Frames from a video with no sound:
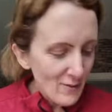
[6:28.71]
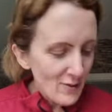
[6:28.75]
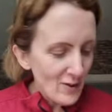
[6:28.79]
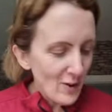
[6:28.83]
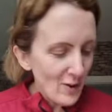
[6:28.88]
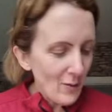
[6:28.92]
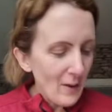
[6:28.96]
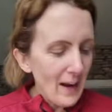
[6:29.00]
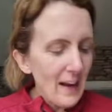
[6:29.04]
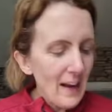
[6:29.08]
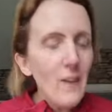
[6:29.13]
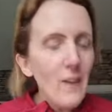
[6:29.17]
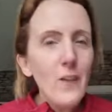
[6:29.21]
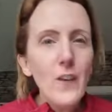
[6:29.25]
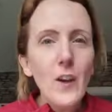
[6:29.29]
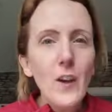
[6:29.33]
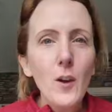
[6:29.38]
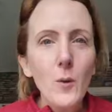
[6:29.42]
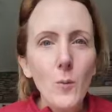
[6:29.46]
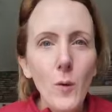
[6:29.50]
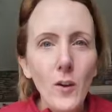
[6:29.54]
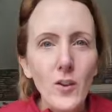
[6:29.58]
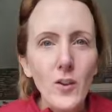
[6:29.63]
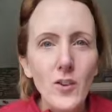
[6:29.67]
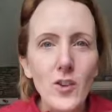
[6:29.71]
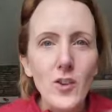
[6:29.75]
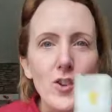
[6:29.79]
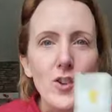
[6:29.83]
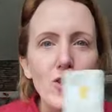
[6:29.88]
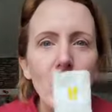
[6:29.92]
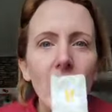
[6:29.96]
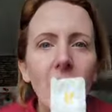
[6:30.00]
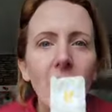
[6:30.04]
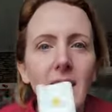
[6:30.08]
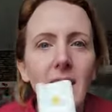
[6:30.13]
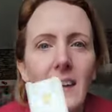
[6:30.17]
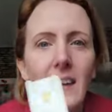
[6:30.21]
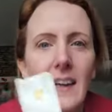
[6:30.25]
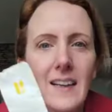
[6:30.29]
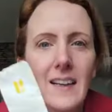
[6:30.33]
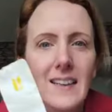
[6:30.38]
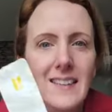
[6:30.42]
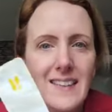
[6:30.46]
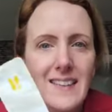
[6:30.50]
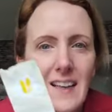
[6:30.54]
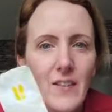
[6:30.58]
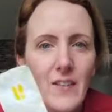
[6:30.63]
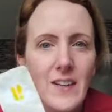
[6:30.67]
So if you want to try like a
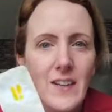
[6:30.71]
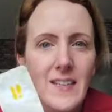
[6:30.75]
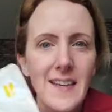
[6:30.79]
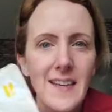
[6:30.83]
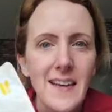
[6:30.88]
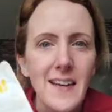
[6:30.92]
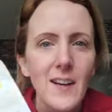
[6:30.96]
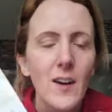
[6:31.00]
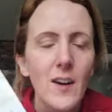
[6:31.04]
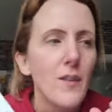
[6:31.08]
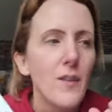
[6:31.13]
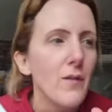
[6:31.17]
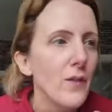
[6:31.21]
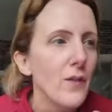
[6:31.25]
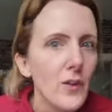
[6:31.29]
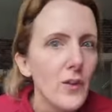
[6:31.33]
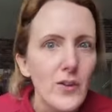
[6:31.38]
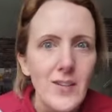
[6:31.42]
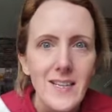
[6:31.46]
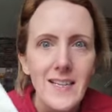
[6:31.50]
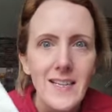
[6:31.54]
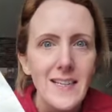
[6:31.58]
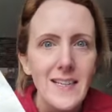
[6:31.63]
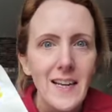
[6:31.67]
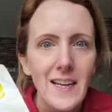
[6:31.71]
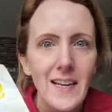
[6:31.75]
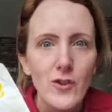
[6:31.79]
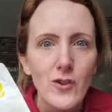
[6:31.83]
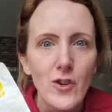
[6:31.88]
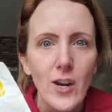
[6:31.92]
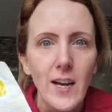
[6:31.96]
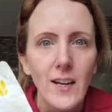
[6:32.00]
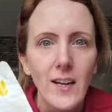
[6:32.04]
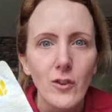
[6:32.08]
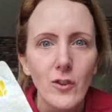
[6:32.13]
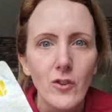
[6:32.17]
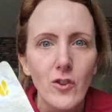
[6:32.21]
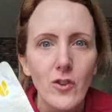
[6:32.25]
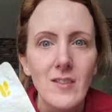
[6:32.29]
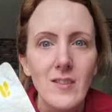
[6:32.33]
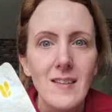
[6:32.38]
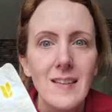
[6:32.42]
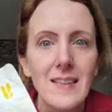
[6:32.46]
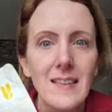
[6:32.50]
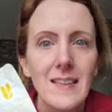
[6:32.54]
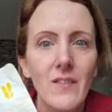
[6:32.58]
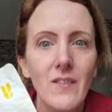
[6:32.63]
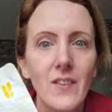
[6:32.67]
7-day or 14-day trial just
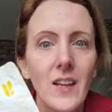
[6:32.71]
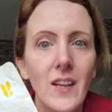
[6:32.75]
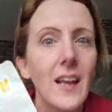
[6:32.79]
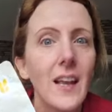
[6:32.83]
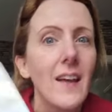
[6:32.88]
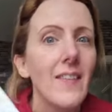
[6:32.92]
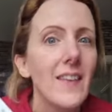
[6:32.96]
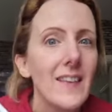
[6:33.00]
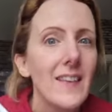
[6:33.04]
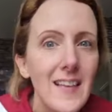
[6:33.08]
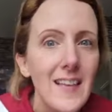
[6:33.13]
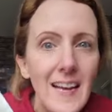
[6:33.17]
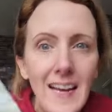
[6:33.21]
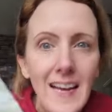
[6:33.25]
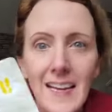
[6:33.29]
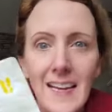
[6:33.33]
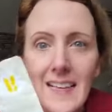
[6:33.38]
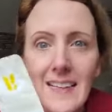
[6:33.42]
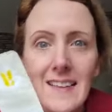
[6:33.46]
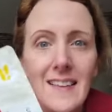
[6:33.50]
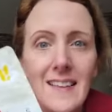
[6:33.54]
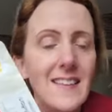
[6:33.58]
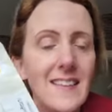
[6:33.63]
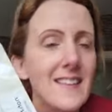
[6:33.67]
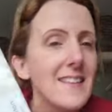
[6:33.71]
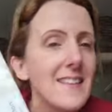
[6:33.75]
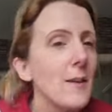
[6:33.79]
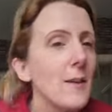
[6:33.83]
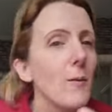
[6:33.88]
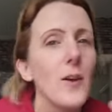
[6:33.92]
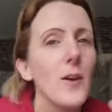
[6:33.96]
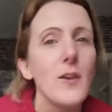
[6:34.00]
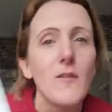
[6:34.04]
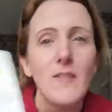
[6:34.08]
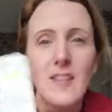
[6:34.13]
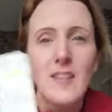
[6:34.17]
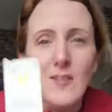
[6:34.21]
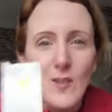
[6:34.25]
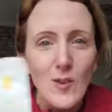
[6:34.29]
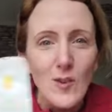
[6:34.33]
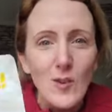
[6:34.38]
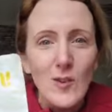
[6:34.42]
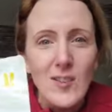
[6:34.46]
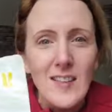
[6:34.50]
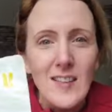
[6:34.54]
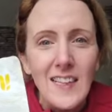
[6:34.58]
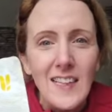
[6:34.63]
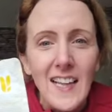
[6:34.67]
to see if you like the taste, see what your
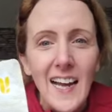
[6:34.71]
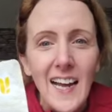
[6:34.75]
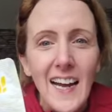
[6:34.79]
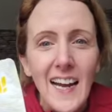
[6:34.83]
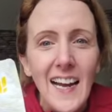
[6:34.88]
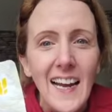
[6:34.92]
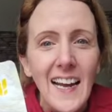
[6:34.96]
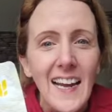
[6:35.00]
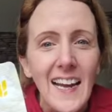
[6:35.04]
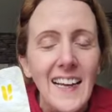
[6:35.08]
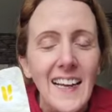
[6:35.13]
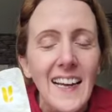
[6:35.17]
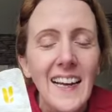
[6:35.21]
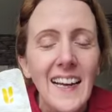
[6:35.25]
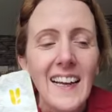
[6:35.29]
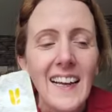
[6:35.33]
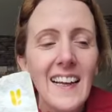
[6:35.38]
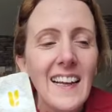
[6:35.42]
results are like,